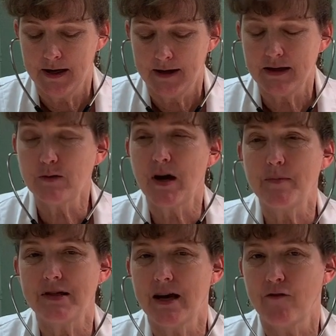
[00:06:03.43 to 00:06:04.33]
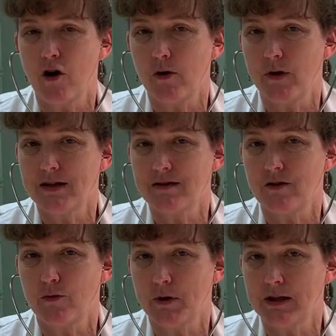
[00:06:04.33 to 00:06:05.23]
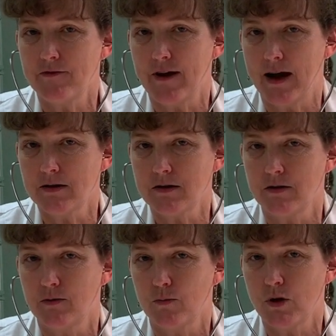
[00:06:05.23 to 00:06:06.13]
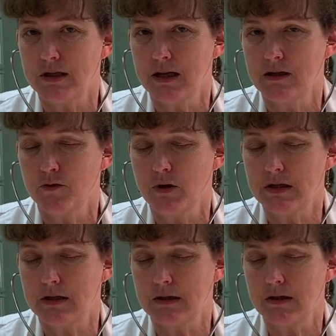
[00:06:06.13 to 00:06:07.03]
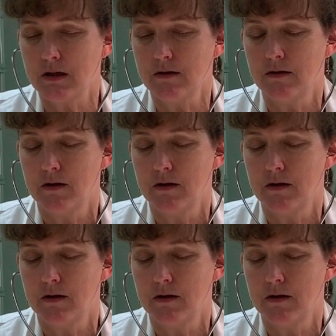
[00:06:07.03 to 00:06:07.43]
These babies have heart rates that are really fast, 110 to 160,